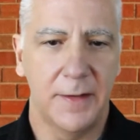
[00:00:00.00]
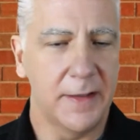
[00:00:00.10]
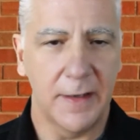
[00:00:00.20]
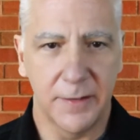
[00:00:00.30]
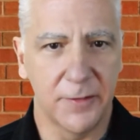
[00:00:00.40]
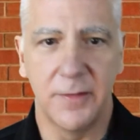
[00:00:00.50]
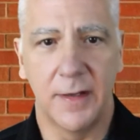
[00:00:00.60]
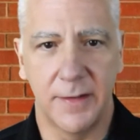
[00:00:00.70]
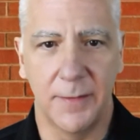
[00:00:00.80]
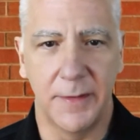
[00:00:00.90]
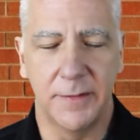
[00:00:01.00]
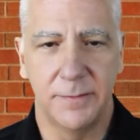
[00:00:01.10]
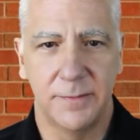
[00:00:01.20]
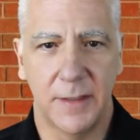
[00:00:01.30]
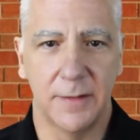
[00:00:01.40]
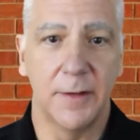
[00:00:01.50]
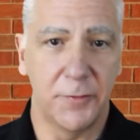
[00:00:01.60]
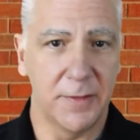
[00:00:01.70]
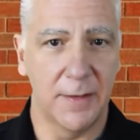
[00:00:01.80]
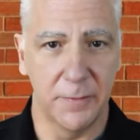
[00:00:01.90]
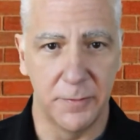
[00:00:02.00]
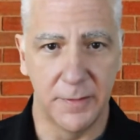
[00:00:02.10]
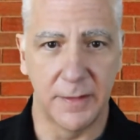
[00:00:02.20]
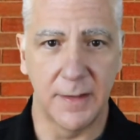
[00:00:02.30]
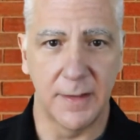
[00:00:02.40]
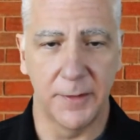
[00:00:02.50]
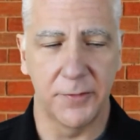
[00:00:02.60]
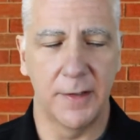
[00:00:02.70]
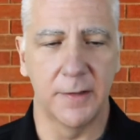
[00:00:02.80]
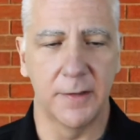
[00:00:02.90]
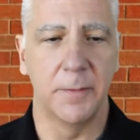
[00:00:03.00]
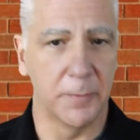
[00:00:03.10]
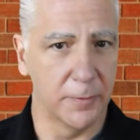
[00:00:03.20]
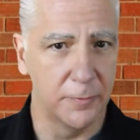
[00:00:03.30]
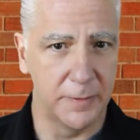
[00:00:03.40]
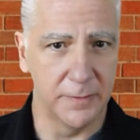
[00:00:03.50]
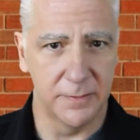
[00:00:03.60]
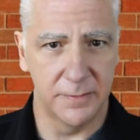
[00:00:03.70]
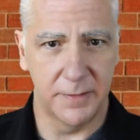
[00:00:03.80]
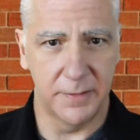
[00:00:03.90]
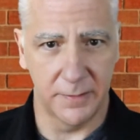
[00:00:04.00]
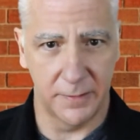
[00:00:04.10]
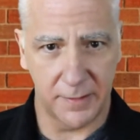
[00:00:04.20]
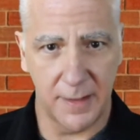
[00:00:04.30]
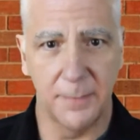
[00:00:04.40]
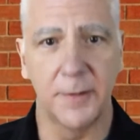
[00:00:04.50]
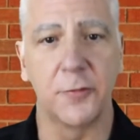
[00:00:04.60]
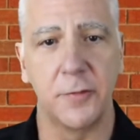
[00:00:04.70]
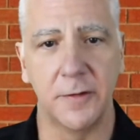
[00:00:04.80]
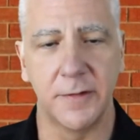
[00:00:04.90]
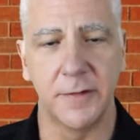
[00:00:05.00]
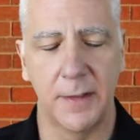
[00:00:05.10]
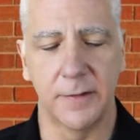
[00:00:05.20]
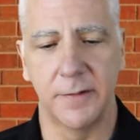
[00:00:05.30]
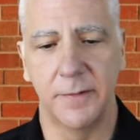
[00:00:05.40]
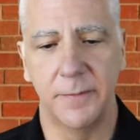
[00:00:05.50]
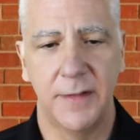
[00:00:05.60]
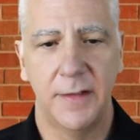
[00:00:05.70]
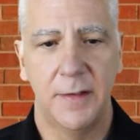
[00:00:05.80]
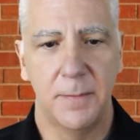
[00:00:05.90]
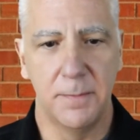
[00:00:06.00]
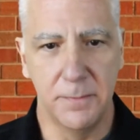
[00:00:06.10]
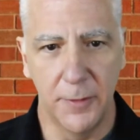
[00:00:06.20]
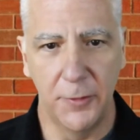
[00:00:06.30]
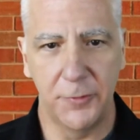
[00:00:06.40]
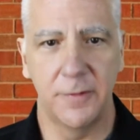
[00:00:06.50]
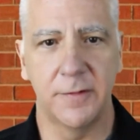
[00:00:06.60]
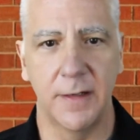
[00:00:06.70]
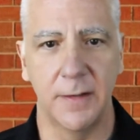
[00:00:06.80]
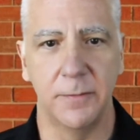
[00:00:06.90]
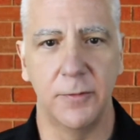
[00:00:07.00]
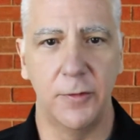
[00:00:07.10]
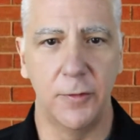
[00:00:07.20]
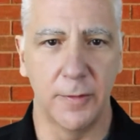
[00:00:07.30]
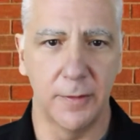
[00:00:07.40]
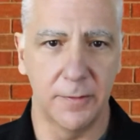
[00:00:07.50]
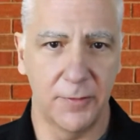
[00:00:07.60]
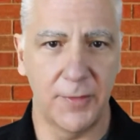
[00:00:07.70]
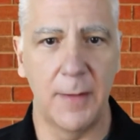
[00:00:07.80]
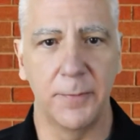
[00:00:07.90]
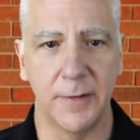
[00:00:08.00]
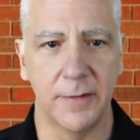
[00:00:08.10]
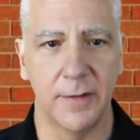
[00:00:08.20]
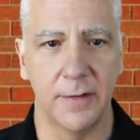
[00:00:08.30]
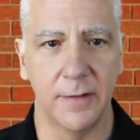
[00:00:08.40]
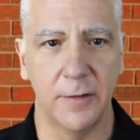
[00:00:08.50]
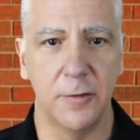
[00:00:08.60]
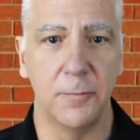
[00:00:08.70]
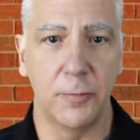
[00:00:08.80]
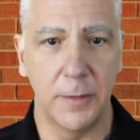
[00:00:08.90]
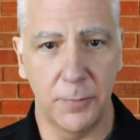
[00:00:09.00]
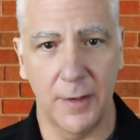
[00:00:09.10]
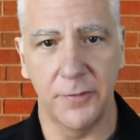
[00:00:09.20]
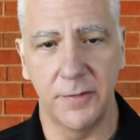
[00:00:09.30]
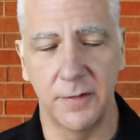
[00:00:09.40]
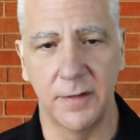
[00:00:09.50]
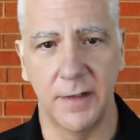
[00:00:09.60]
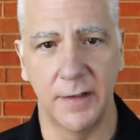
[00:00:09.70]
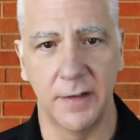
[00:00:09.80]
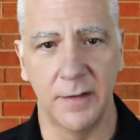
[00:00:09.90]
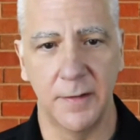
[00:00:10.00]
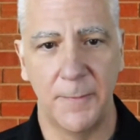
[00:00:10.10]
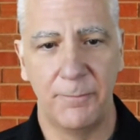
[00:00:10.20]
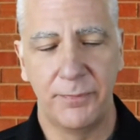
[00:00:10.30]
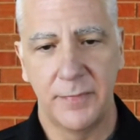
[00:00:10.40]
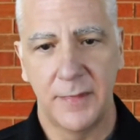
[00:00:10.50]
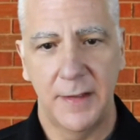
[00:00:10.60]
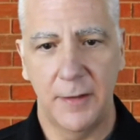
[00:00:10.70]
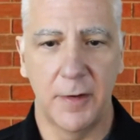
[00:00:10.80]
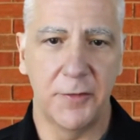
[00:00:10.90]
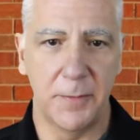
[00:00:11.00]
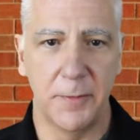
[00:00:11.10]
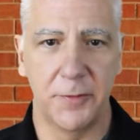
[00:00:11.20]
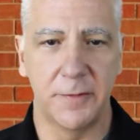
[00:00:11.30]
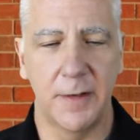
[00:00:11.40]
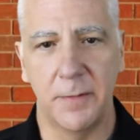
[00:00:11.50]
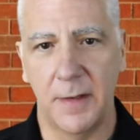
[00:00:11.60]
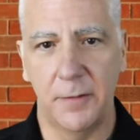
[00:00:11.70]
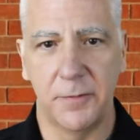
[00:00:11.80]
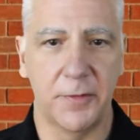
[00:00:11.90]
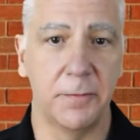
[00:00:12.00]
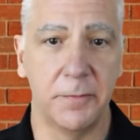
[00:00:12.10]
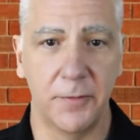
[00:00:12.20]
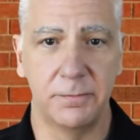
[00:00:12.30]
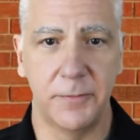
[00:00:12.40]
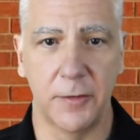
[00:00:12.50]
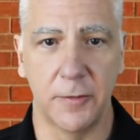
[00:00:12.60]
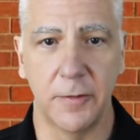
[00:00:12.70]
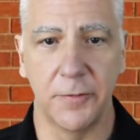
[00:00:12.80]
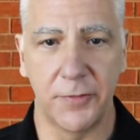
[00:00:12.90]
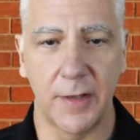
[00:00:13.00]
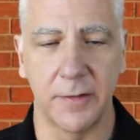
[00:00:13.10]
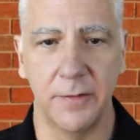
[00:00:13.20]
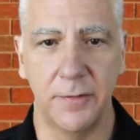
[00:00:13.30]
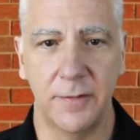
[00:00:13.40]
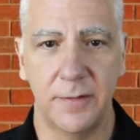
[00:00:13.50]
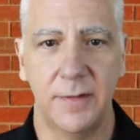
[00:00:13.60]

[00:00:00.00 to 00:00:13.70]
does not dominate unless you have a really complex algorithm or a complex real-time algorithm. Most of the time, you are sampling data, you're pre-processing the data, and when I say most of the time, I would say order of seconds,